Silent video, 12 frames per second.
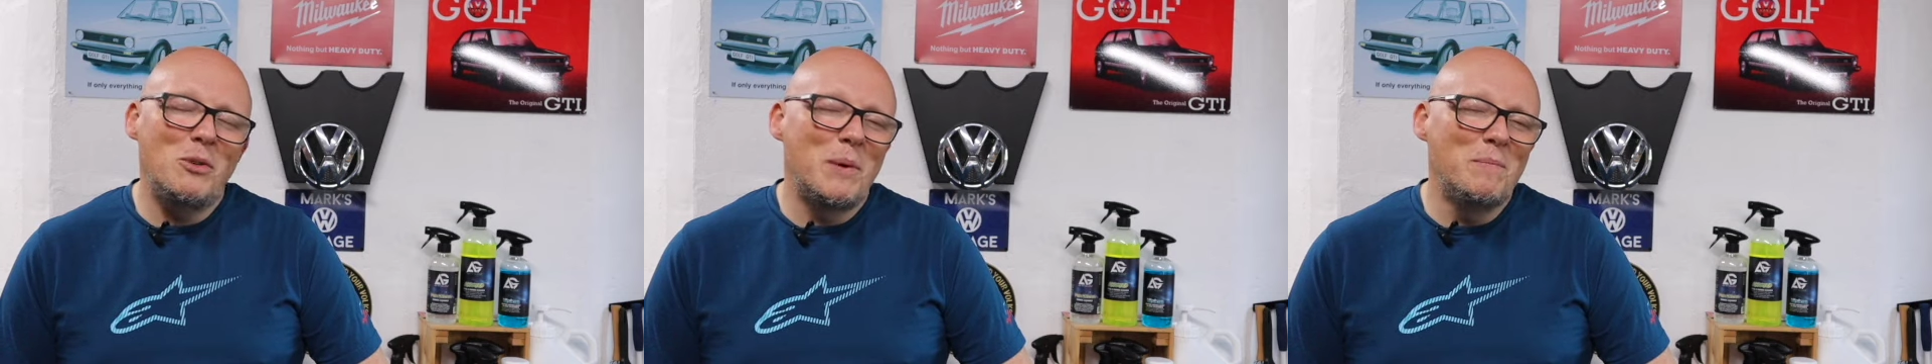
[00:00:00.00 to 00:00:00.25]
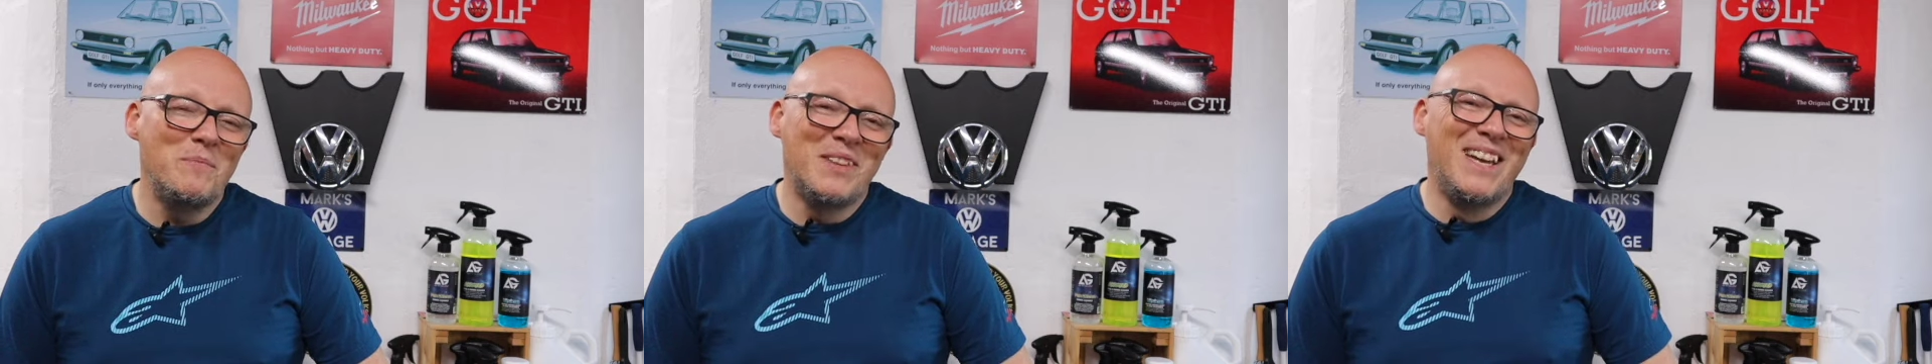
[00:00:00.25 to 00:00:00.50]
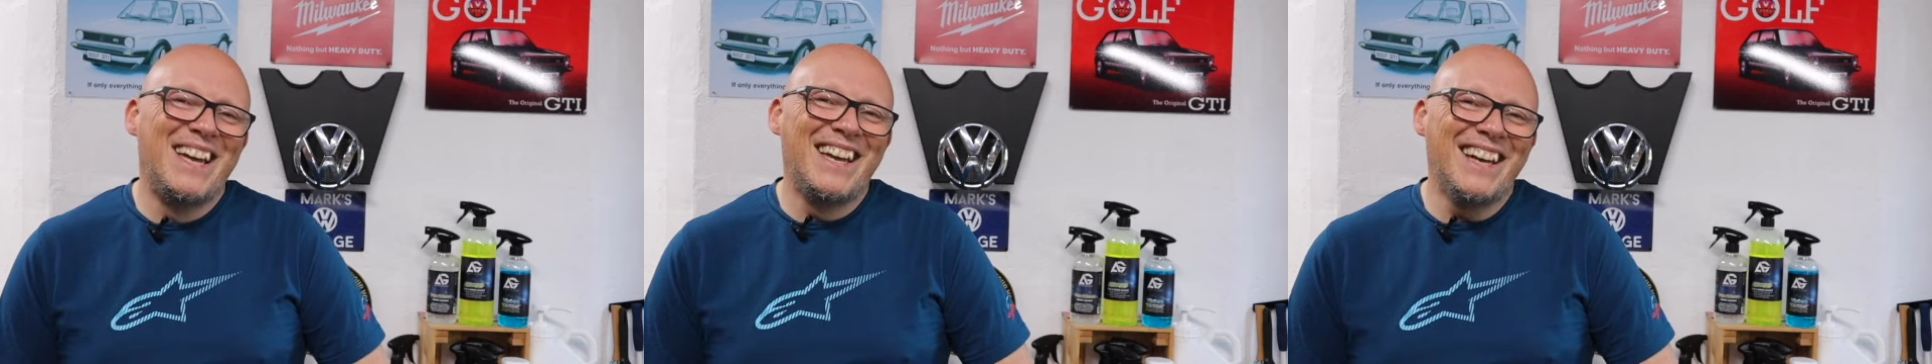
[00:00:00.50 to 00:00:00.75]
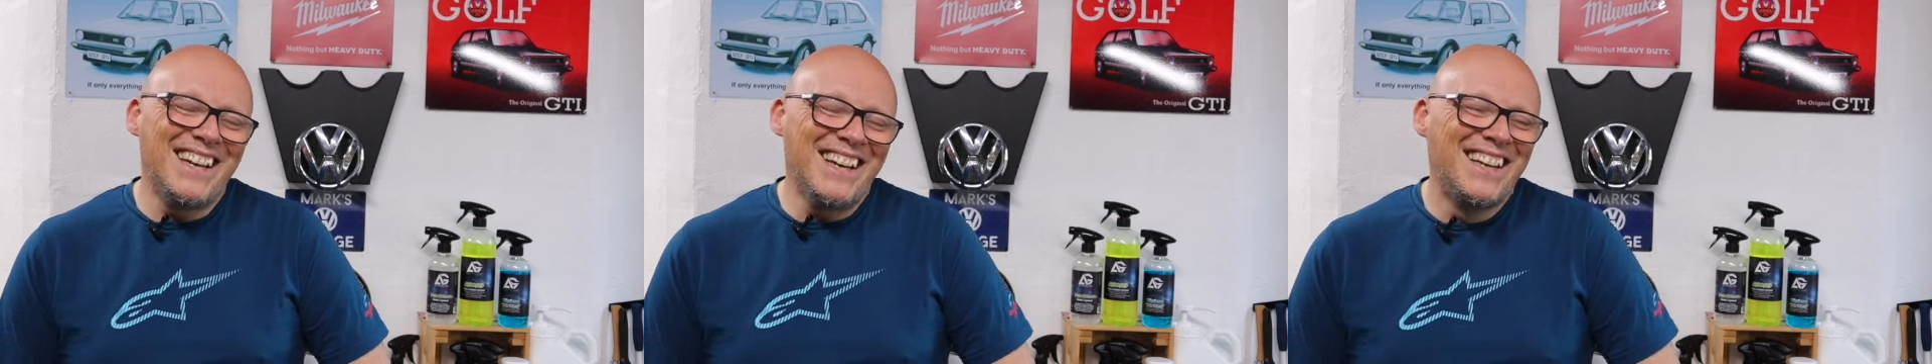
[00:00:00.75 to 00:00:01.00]
want.
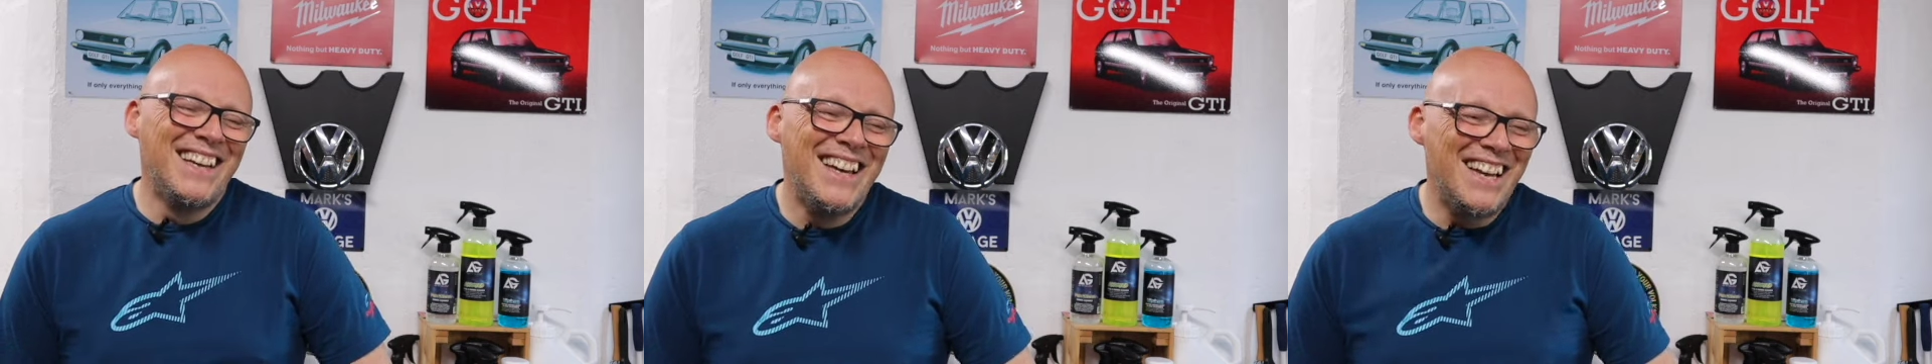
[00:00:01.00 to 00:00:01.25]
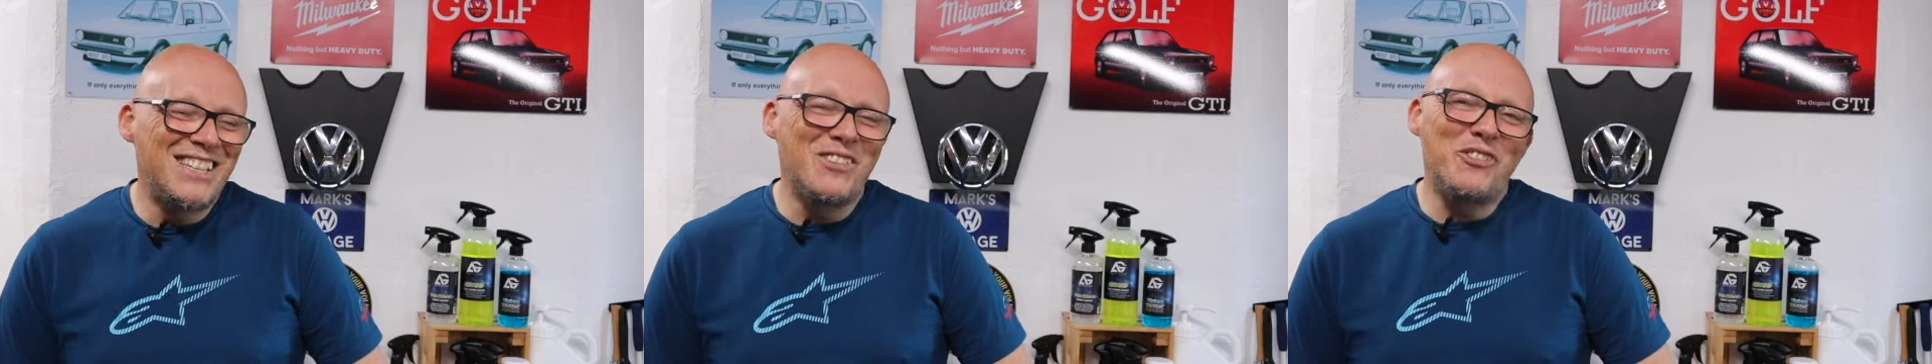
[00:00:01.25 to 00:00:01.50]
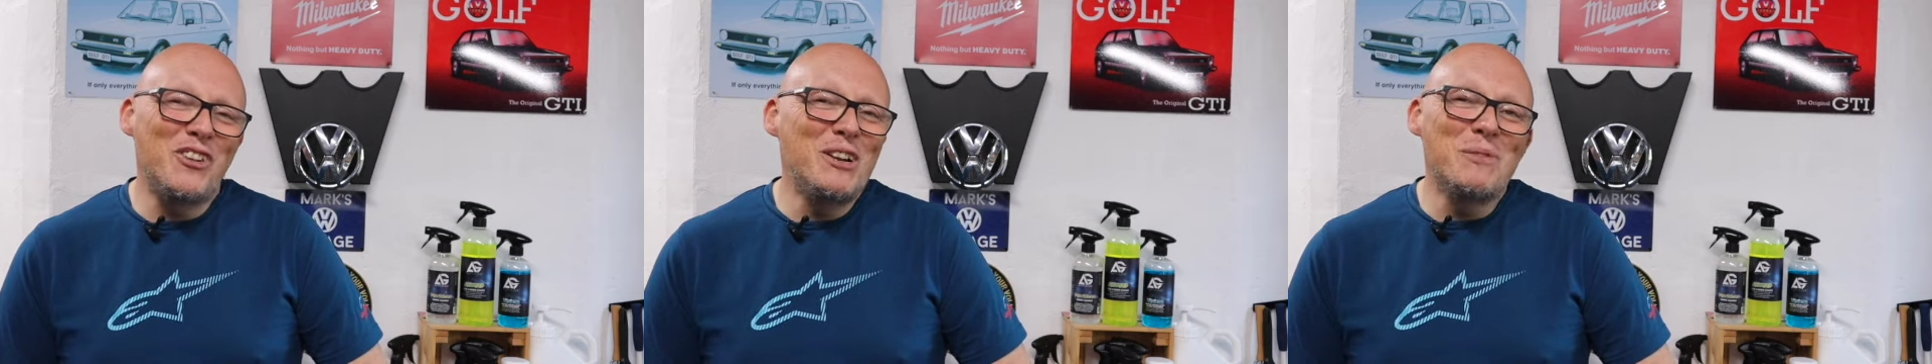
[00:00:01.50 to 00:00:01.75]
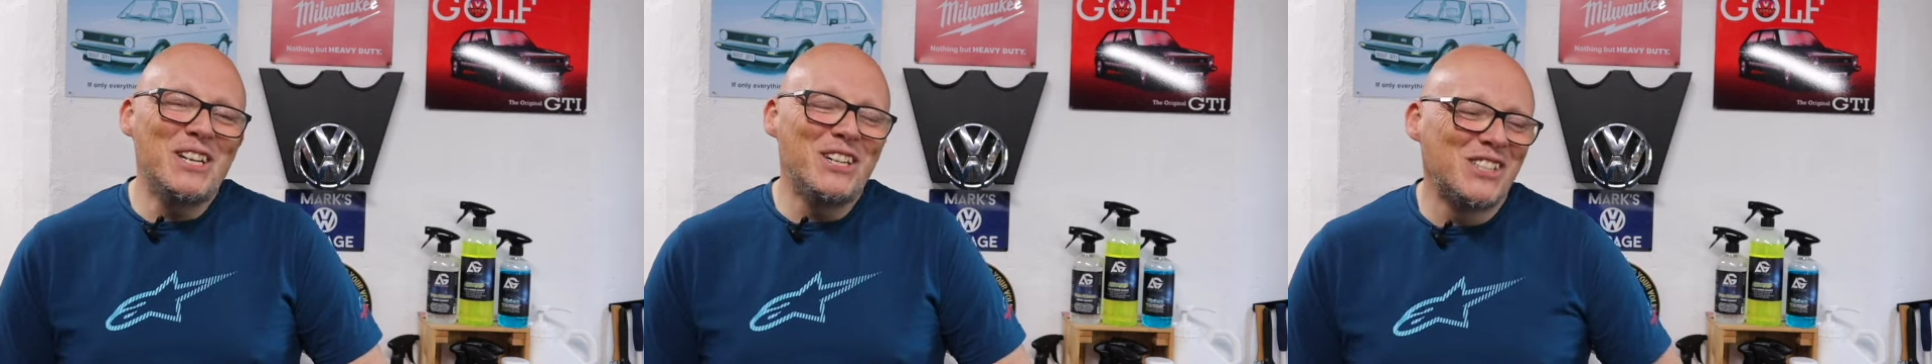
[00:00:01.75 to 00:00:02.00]
It's a free
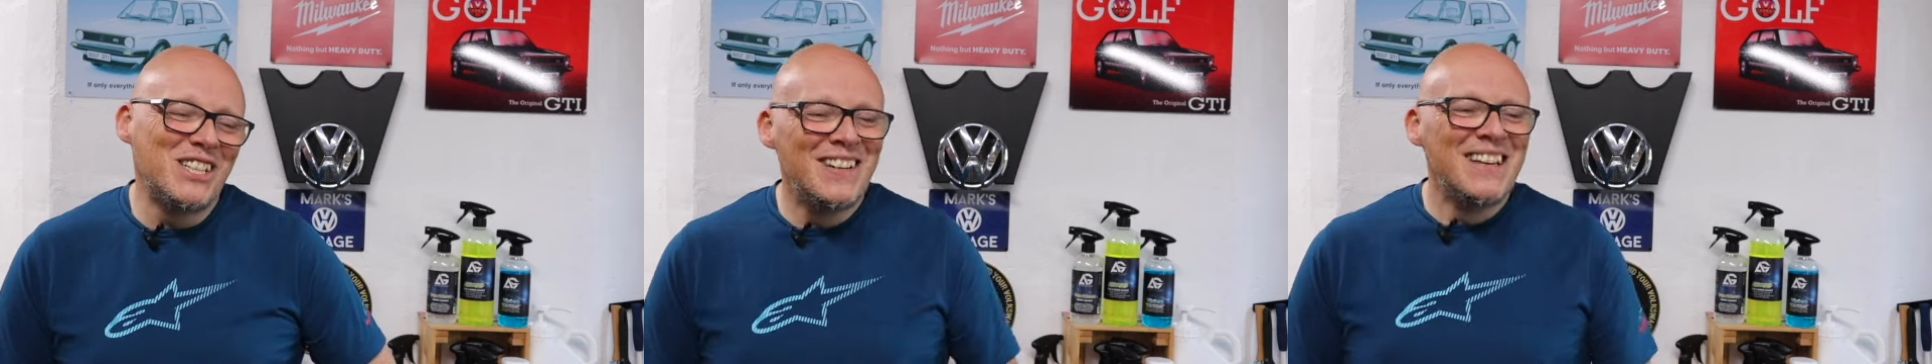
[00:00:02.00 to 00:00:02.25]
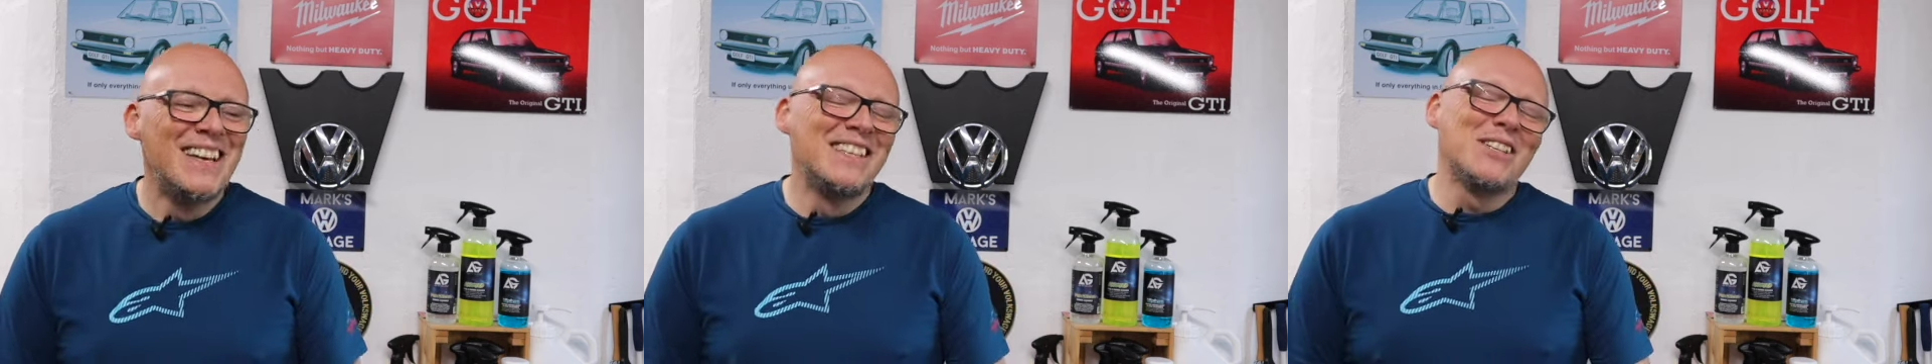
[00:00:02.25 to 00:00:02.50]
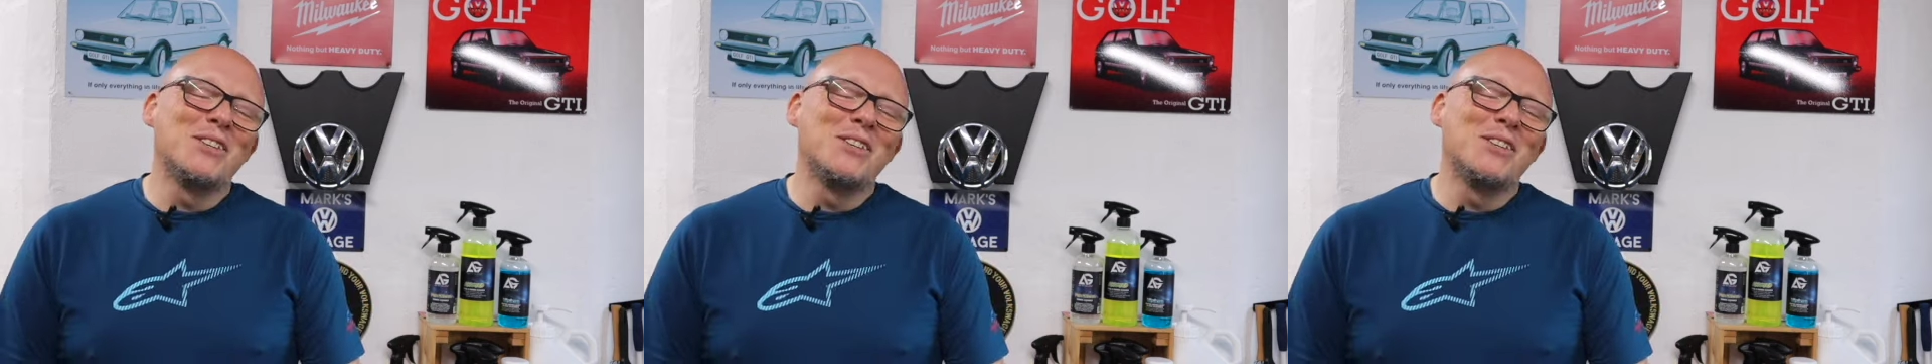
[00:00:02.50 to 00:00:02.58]
world. So